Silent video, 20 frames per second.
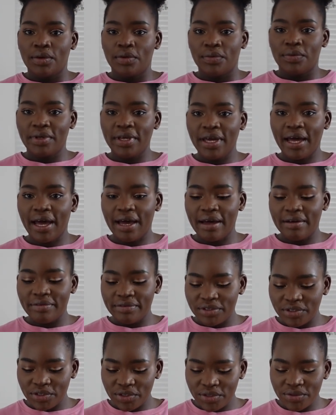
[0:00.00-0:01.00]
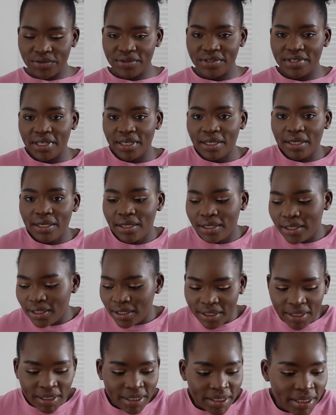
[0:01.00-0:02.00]
we have shoes.
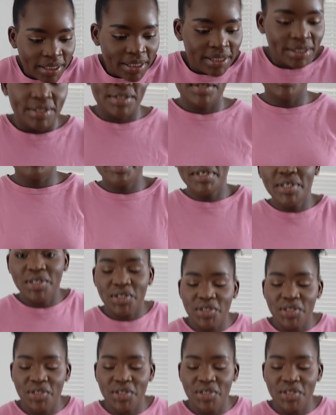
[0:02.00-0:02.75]
So many